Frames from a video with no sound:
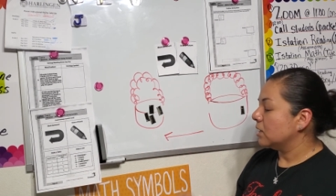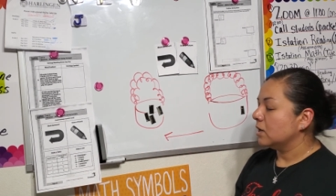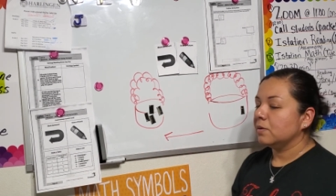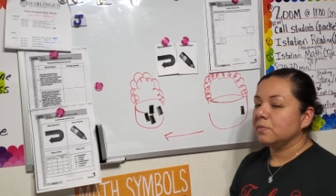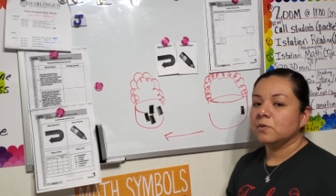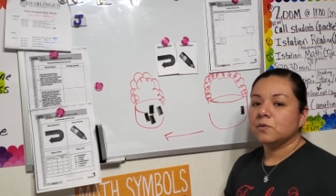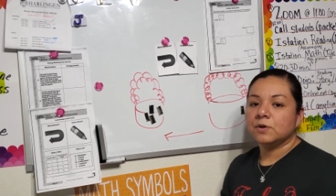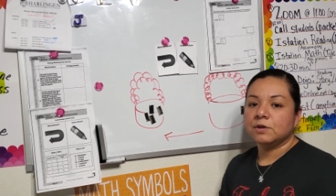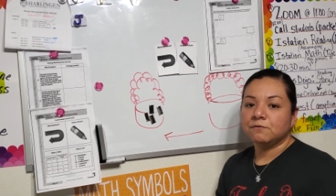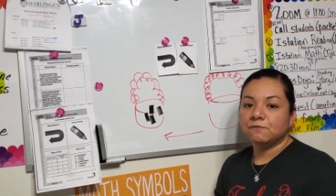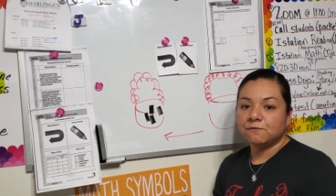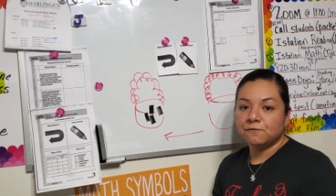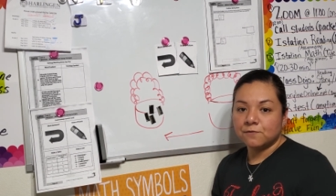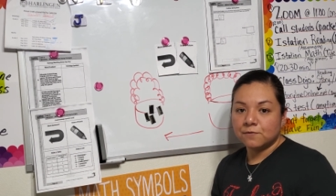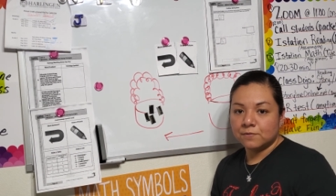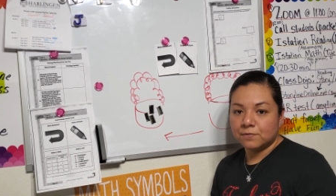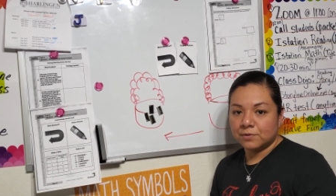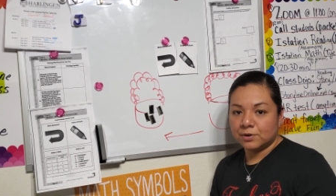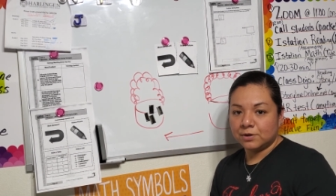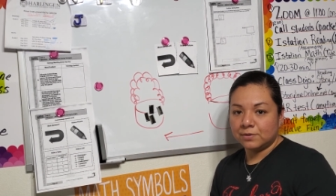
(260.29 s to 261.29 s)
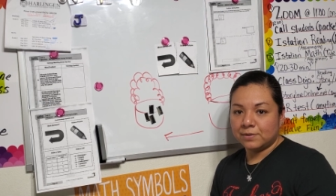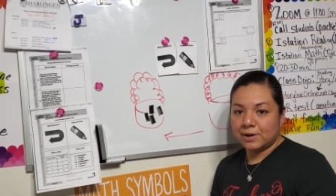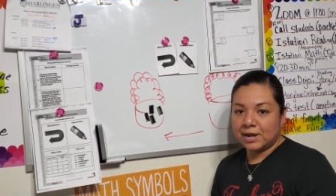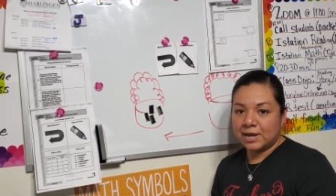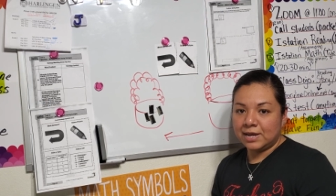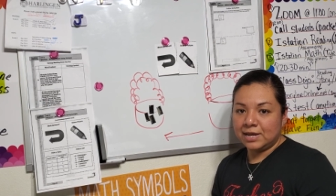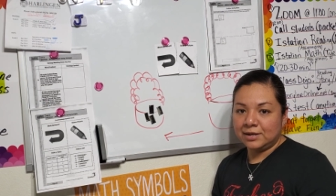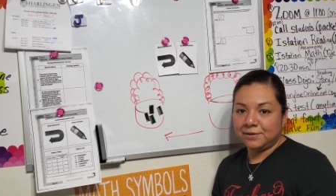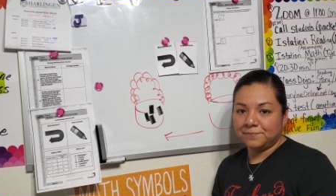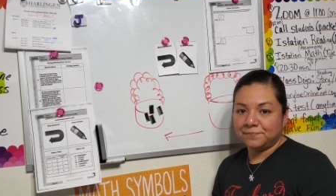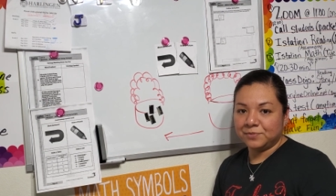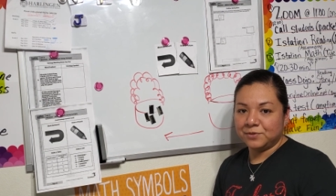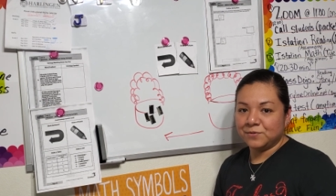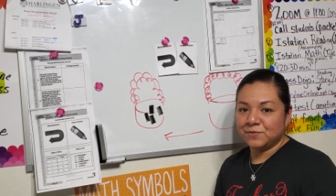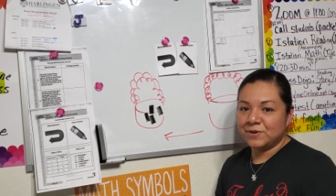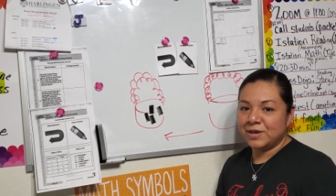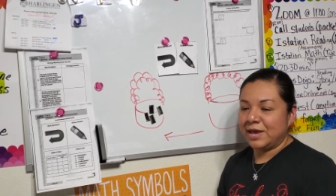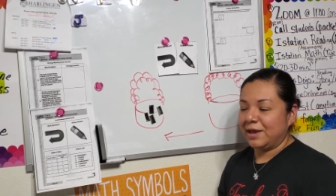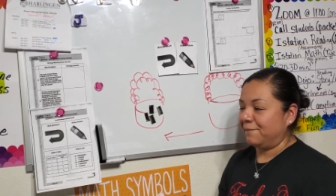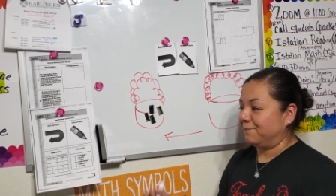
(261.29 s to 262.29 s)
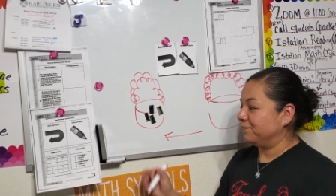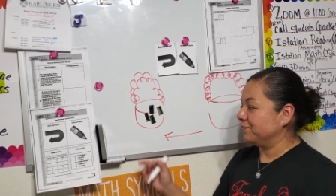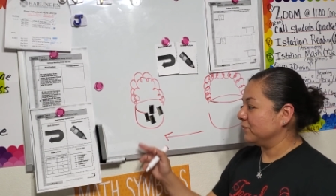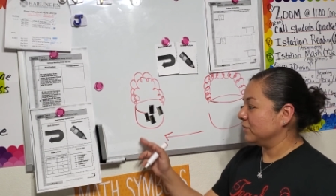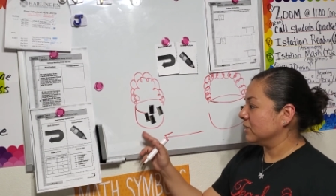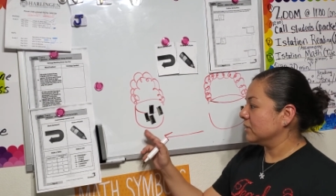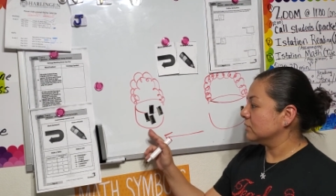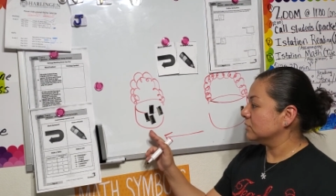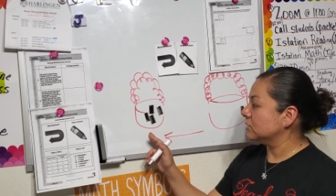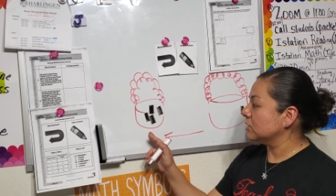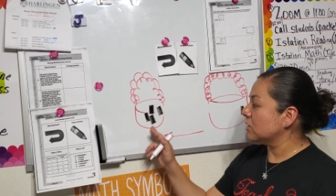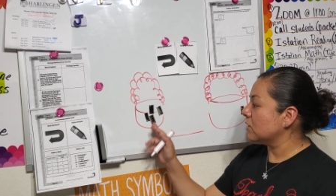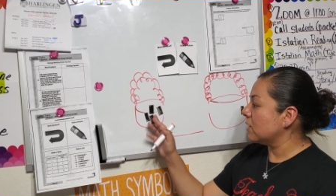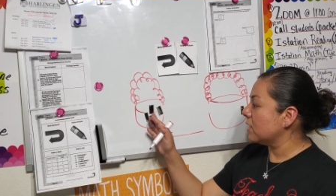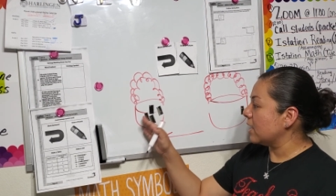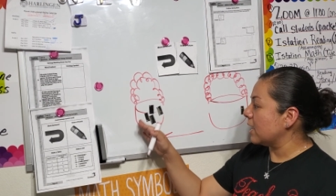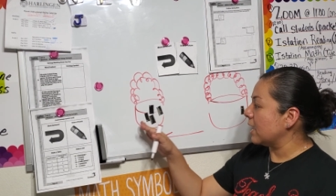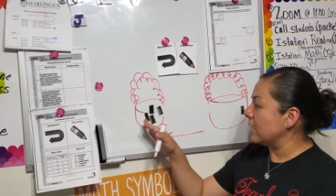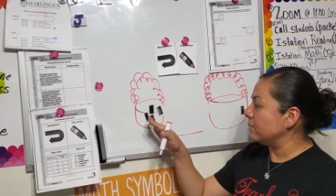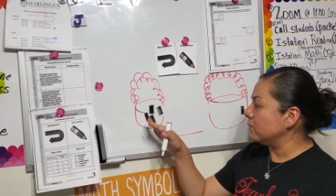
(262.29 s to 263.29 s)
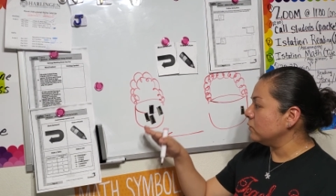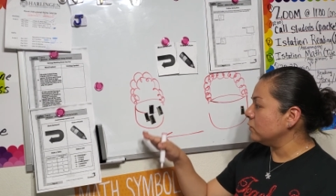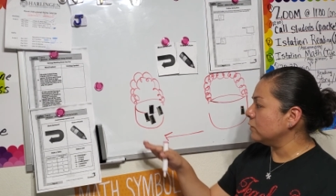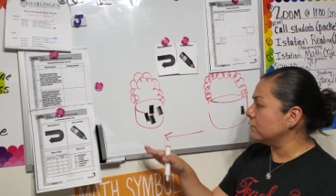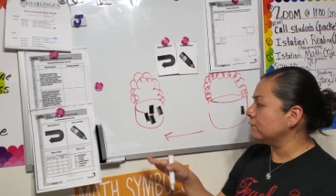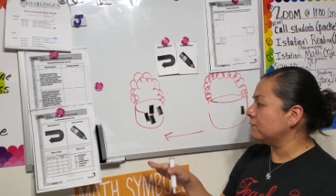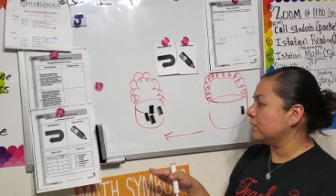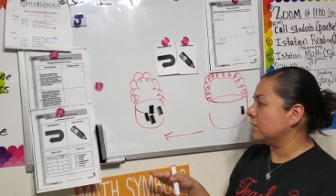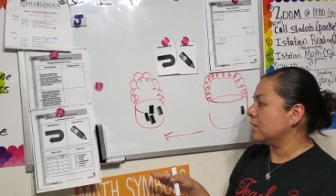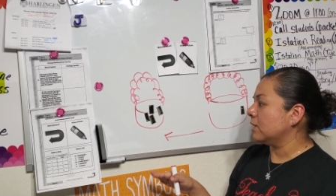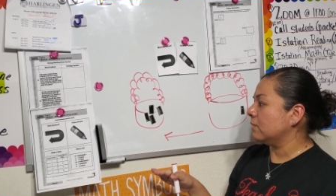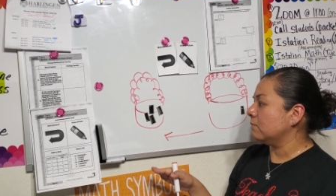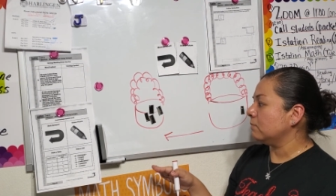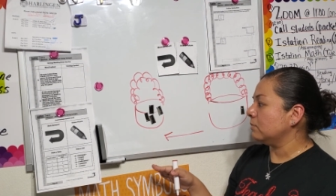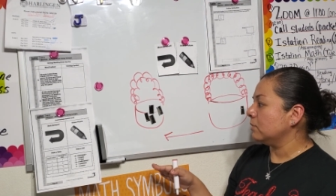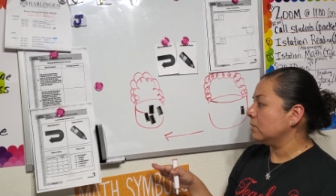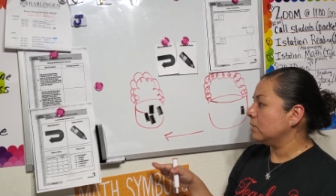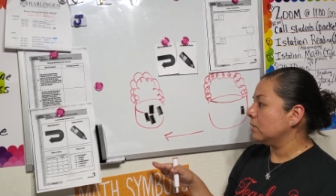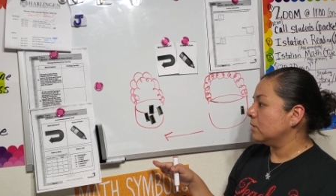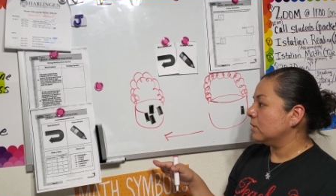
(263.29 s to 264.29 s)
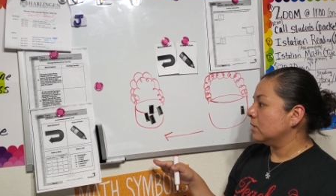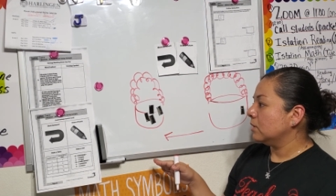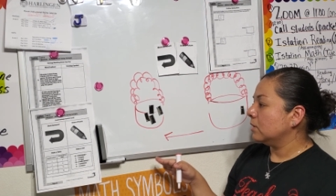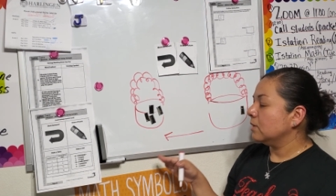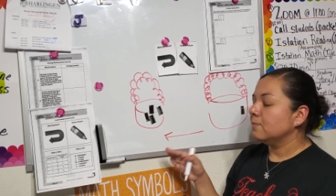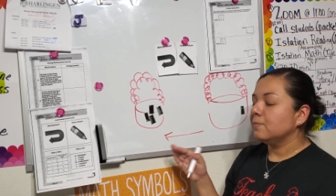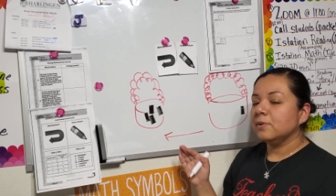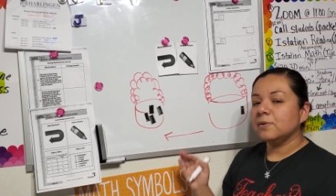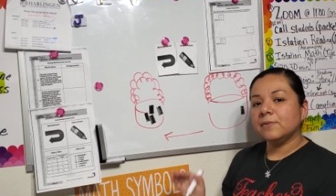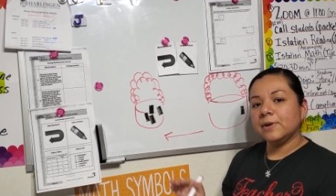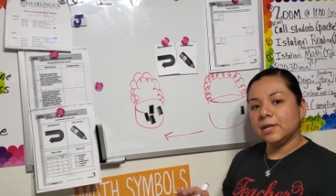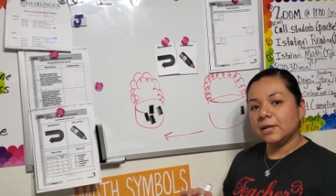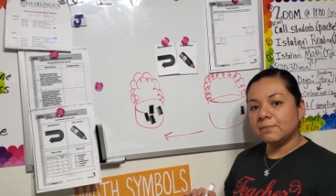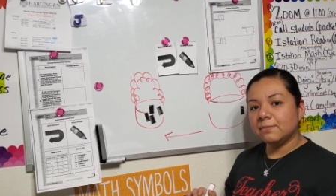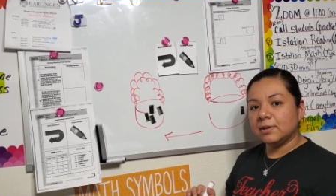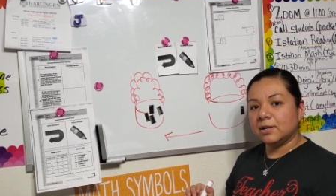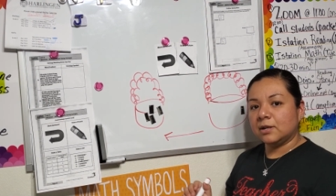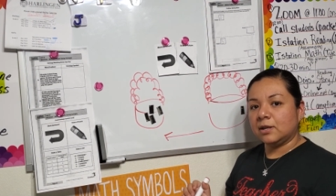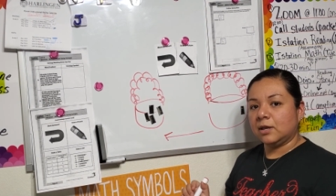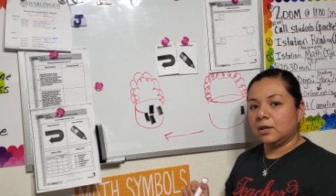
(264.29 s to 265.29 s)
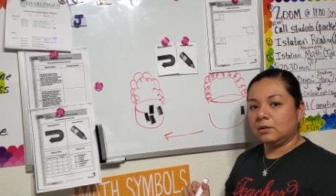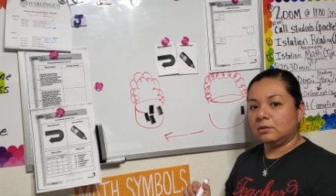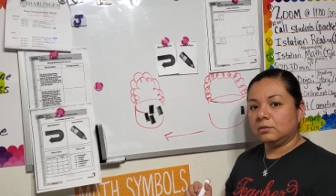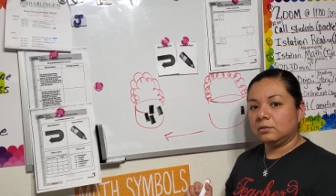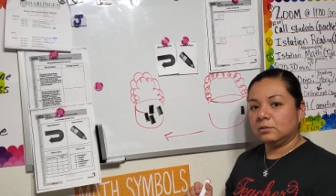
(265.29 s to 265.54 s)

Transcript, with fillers: I'm going forward, right? Okay, so I moved them, but wait a minute.